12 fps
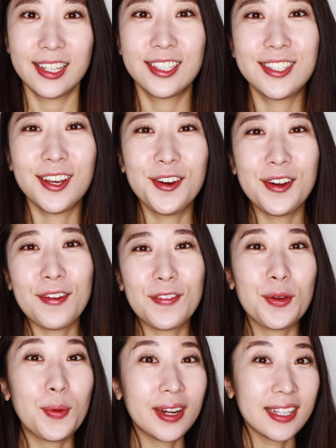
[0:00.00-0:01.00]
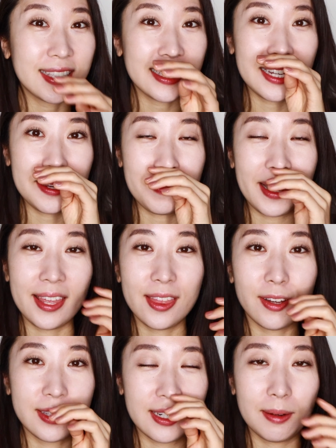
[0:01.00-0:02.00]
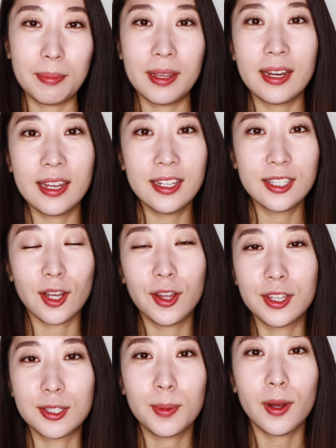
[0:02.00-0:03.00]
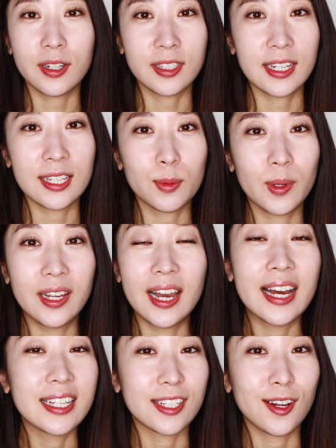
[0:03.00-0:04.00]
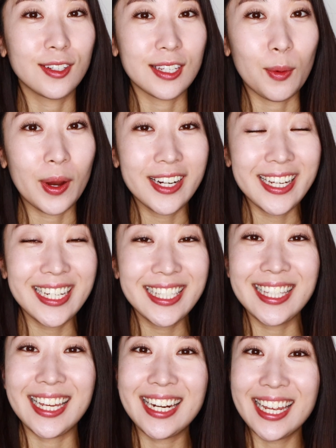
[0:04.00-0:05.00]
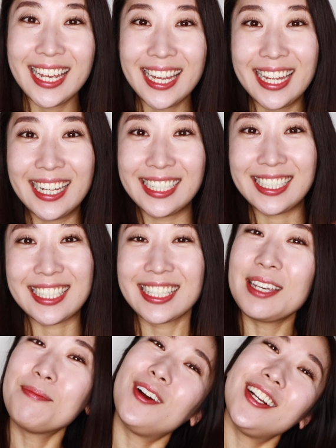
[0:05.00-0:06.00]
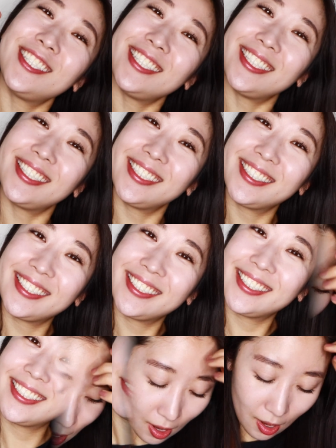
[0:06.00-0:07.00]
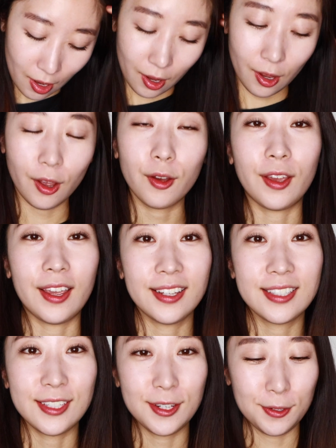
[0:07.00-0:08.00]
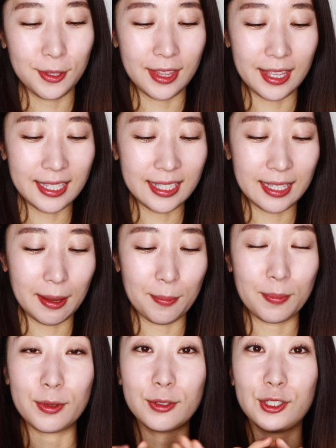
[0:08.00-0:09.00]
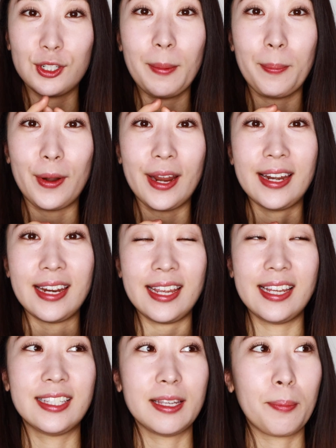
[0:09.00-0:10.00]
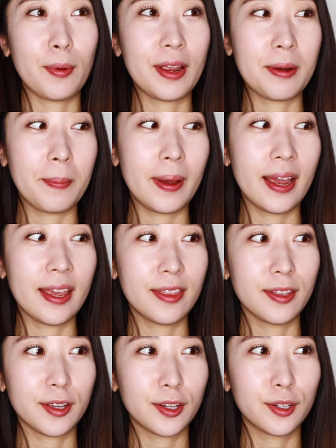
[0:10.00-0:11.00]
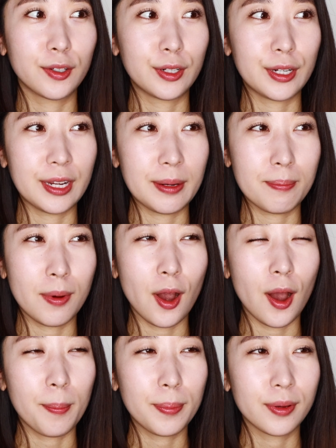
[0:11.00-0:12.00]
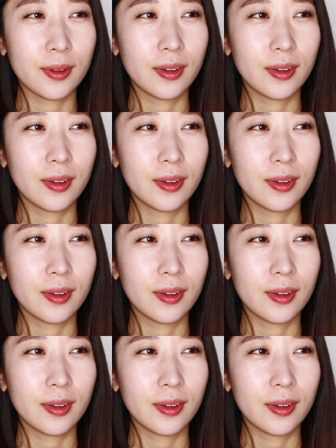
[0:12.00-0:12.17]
So if you want to see my thoughts and opinions on this product as well as an all-day wear test, then just keep watching. Okay, so this Moonshot brand is a brand by the Korean pop